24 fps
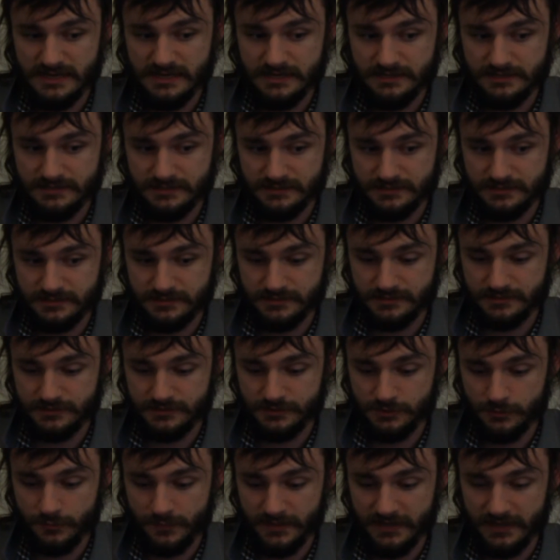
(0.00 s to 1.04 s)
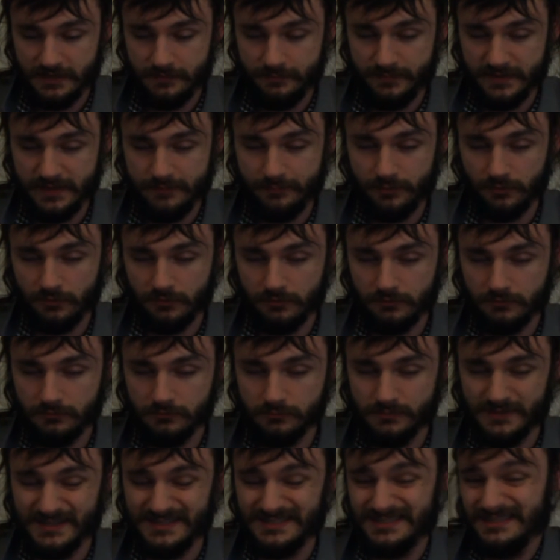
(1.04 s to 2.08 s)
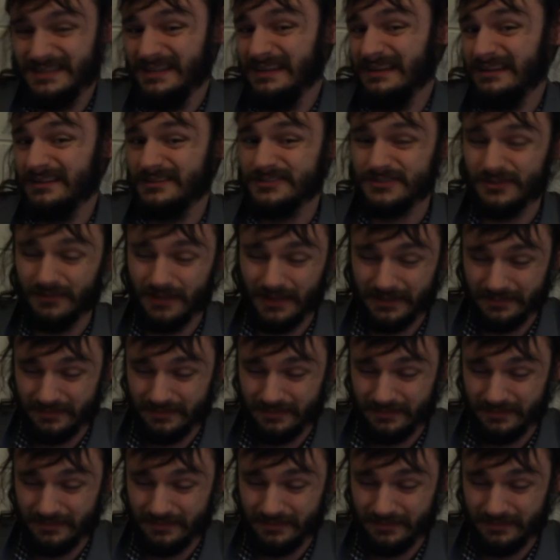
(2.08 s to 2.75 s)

need to be people we see.